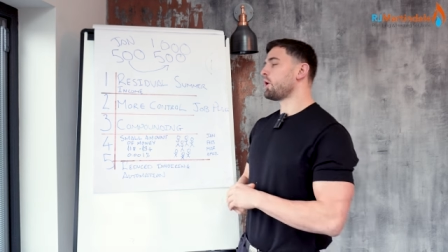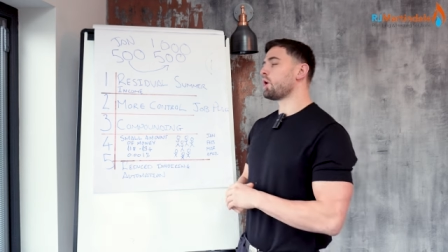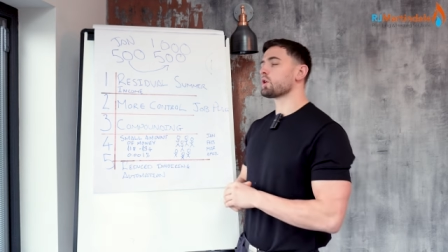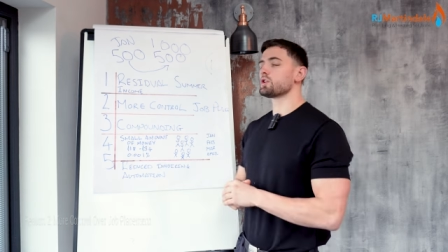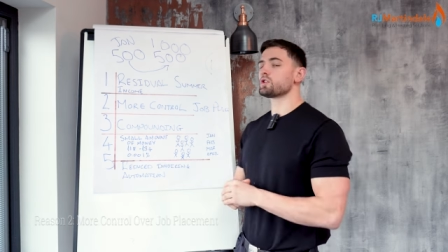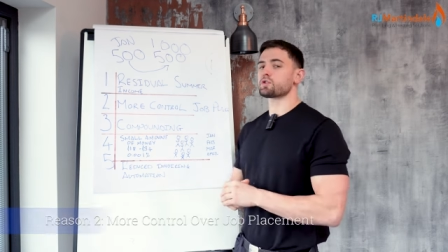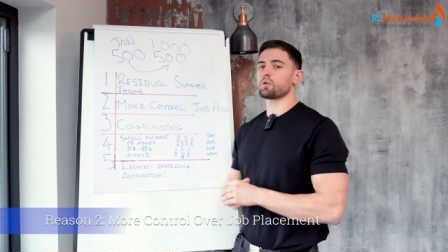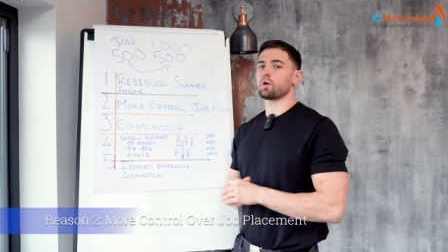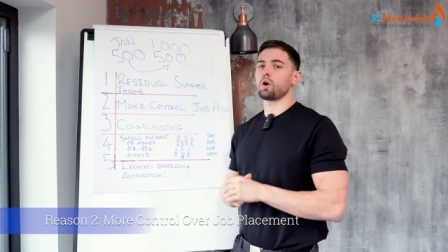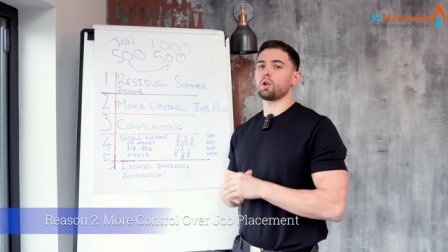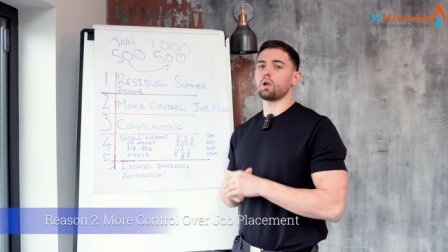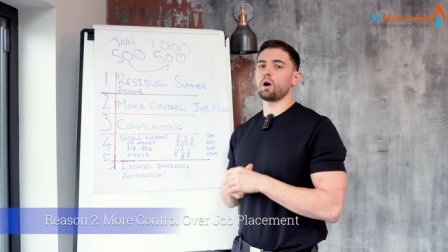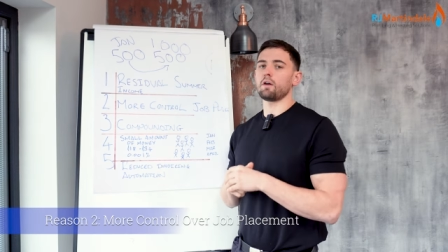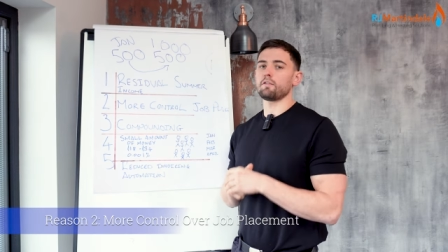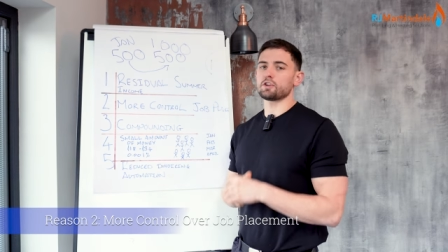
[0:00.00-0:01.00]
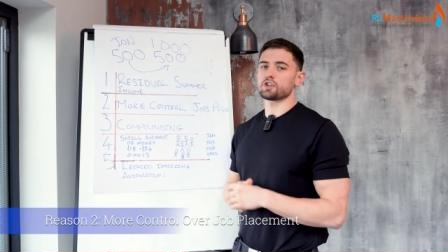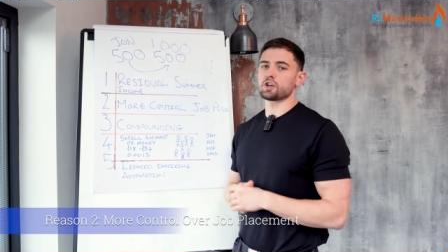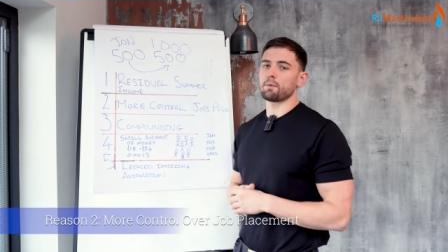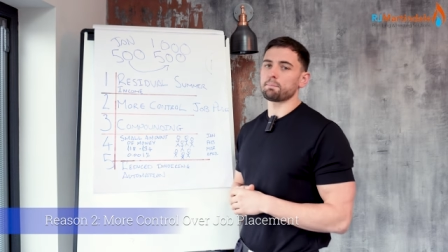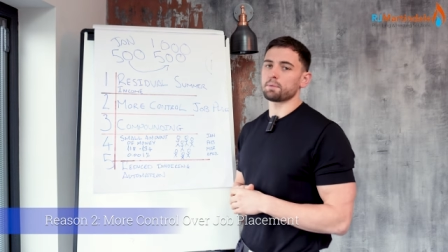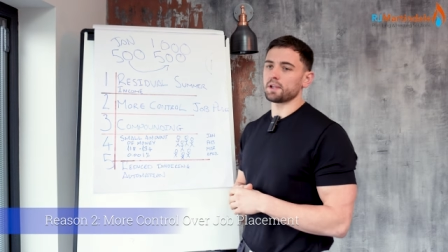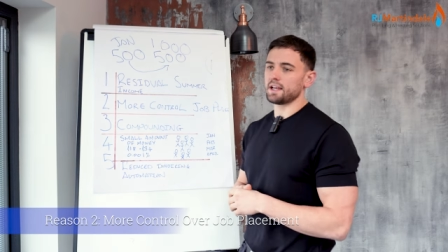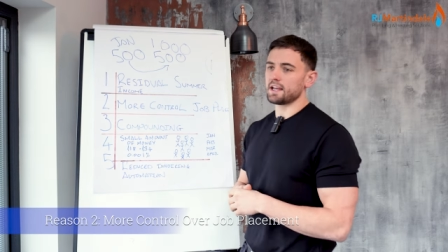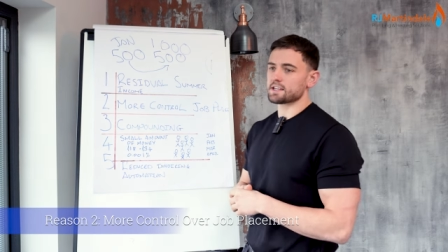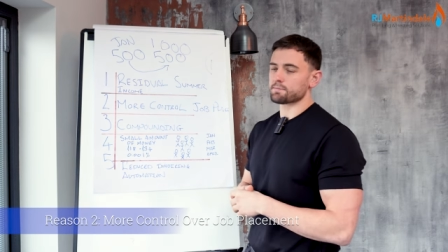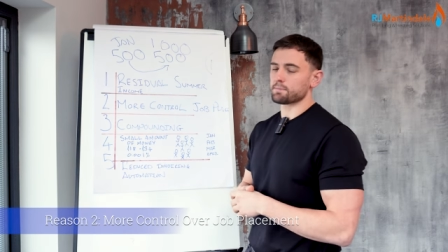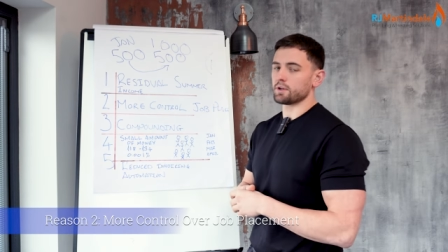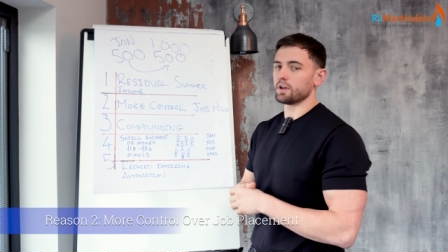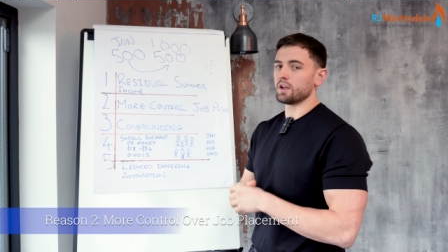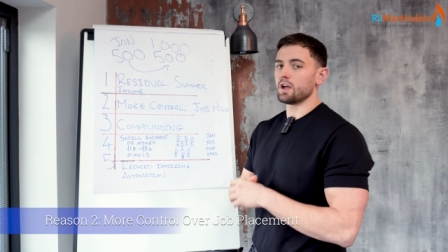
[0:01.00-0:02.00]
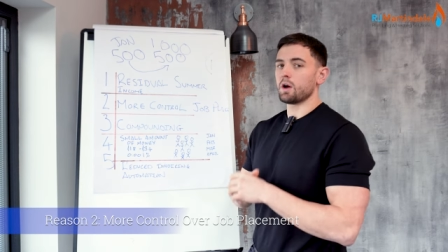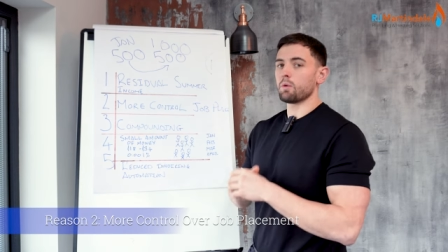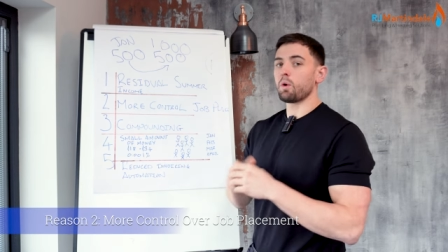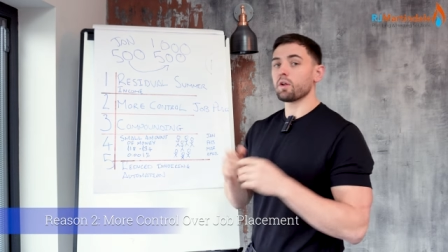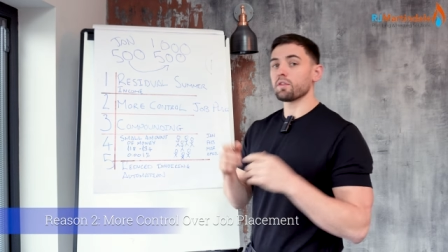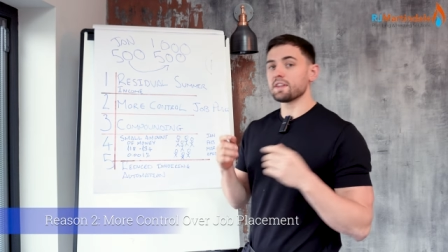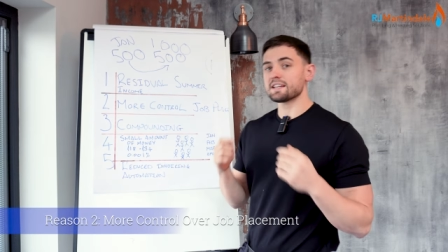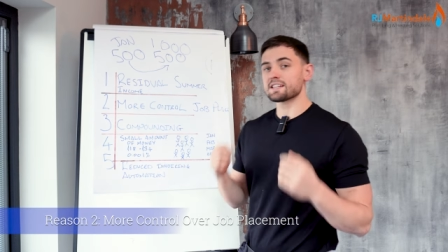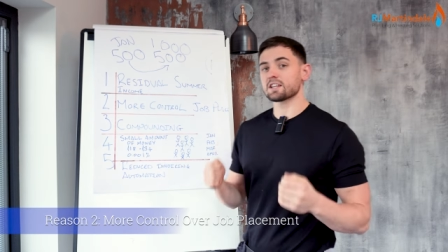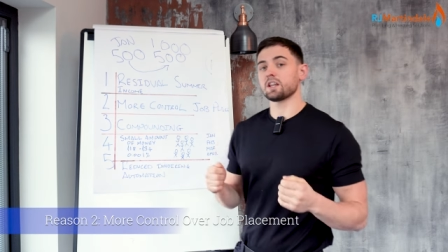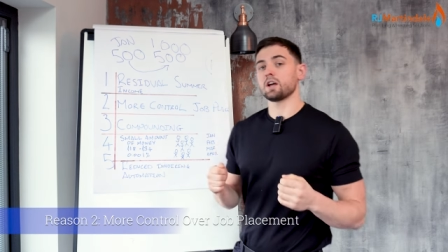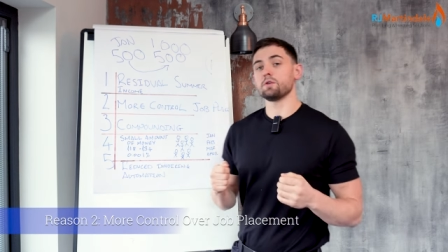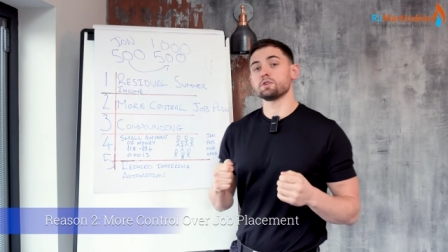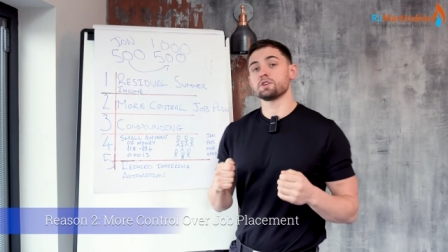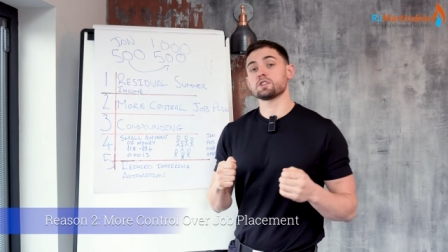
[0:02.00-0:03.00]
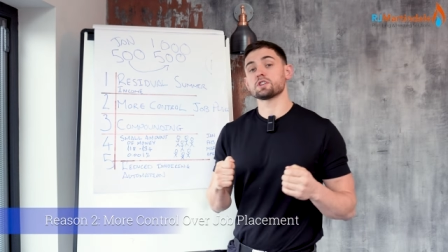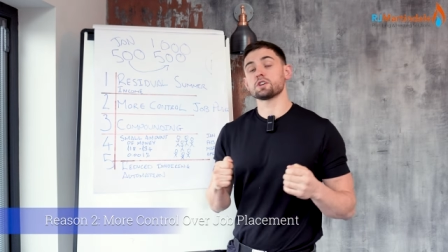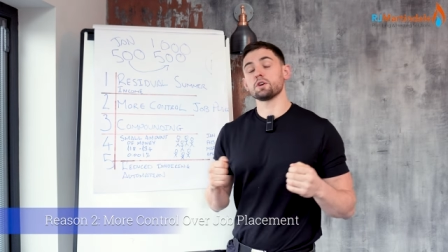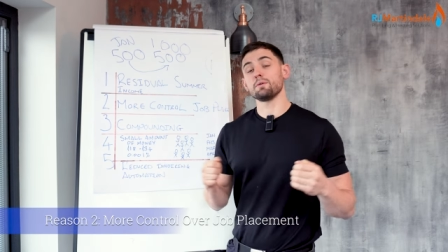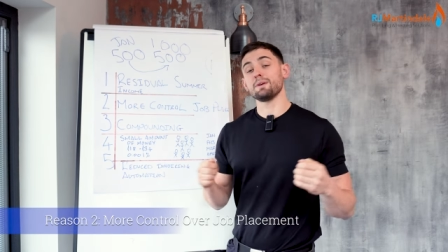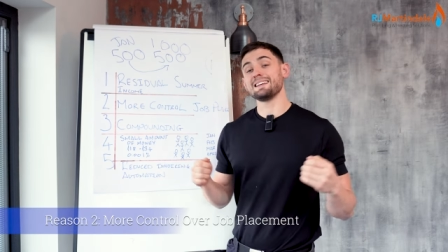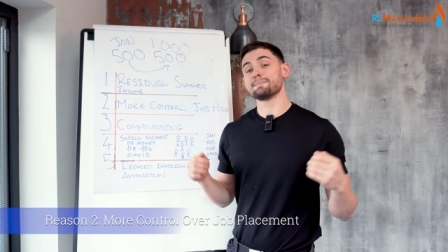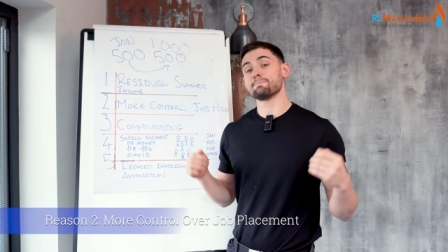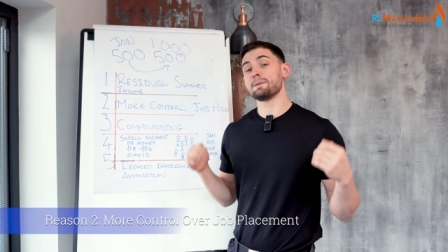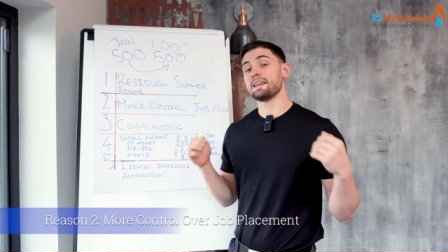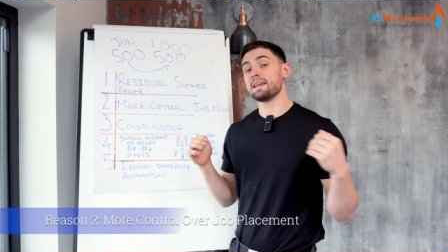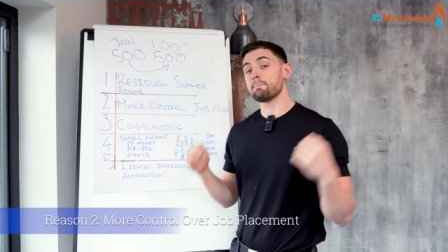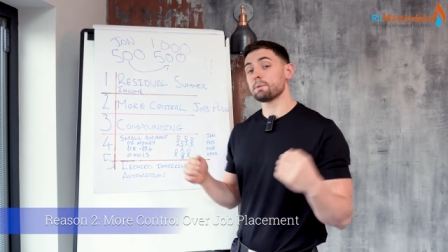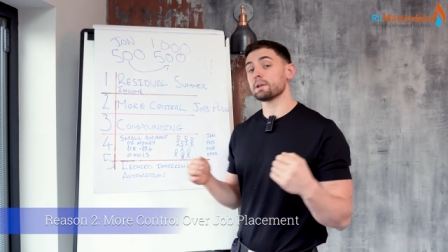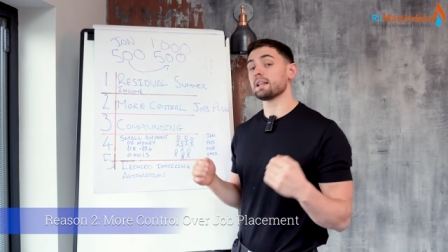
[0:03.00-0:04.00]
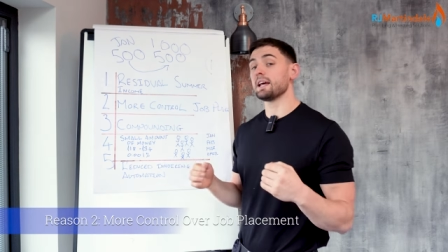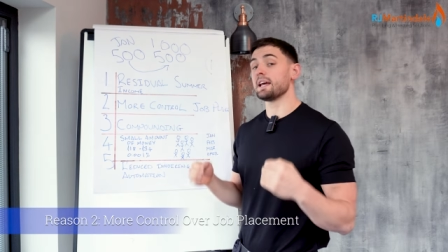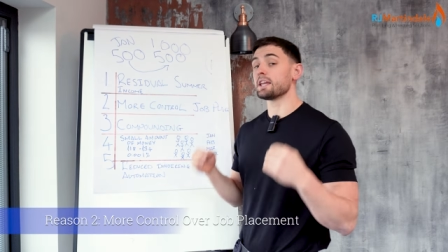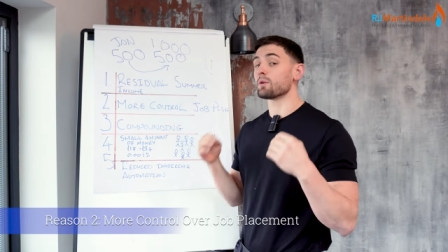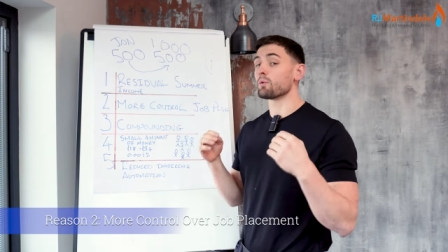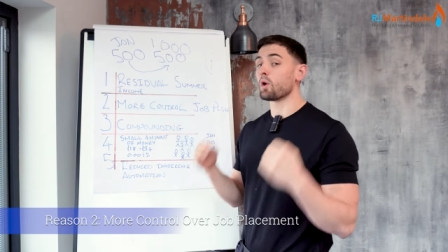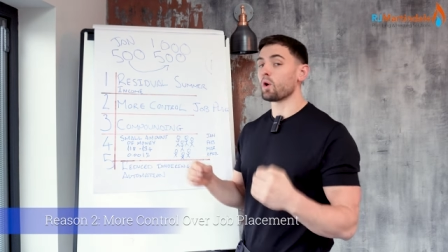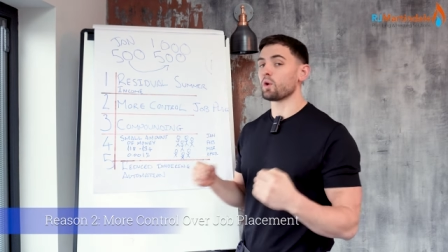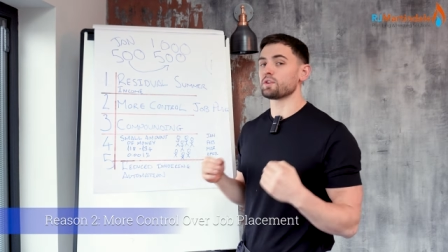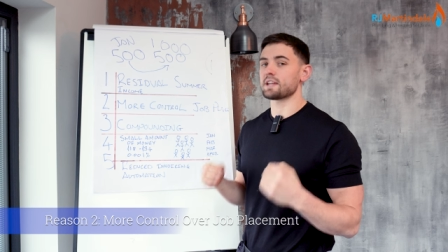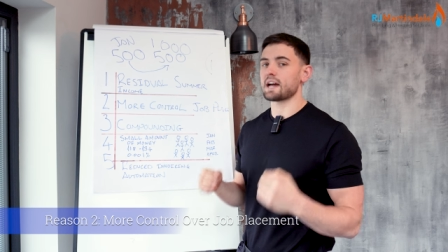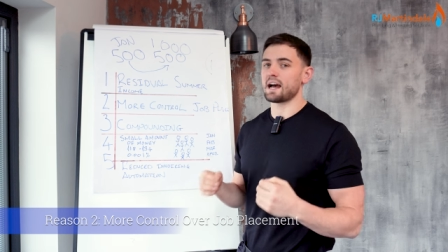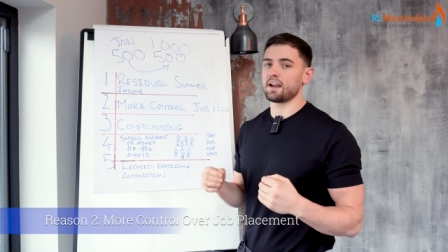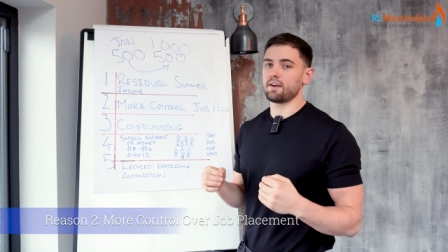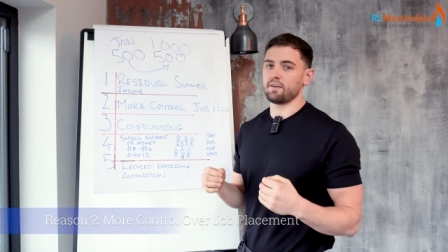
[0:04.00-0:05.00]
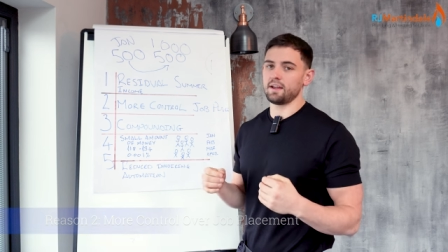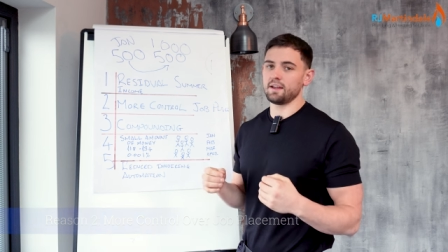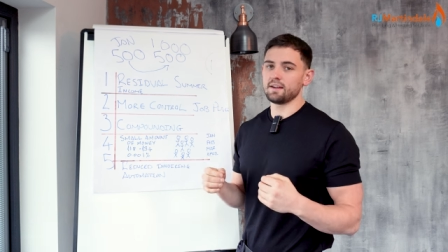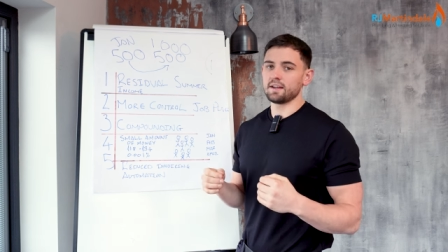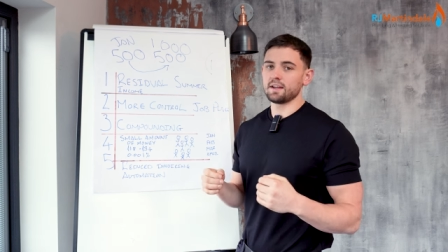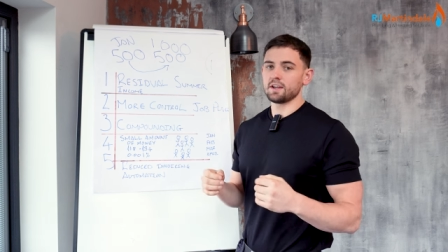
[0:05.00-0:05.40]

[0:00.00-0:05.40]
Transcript: more control over job placement. What this allows you to do is manipulate your own diary.